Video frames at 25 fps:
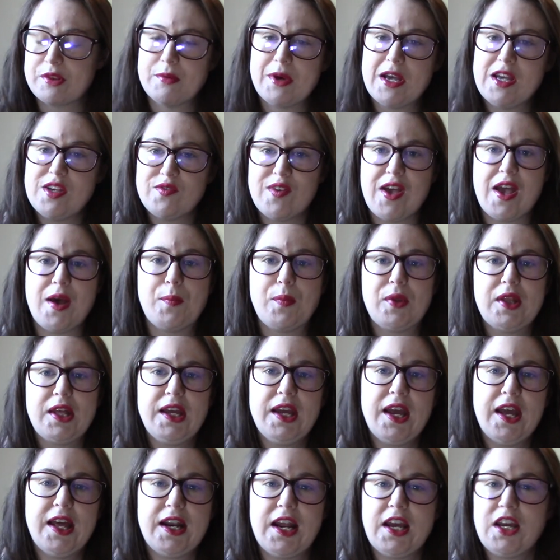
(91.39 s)
my family
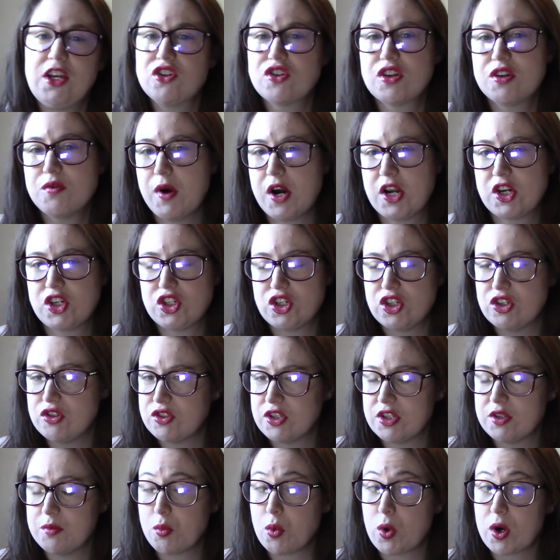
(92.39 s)
and I usually watch news
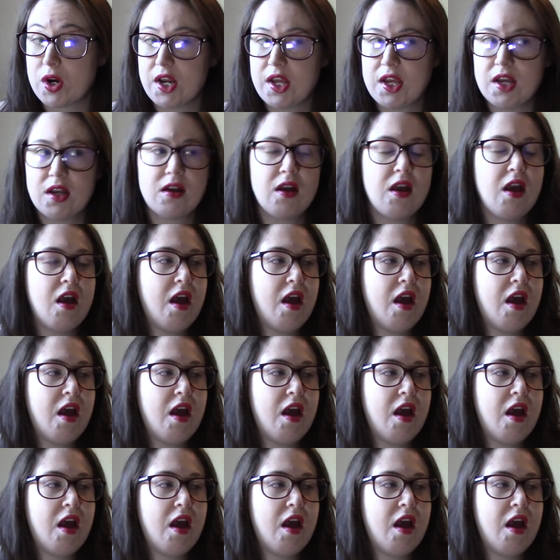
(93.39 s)
in the morning.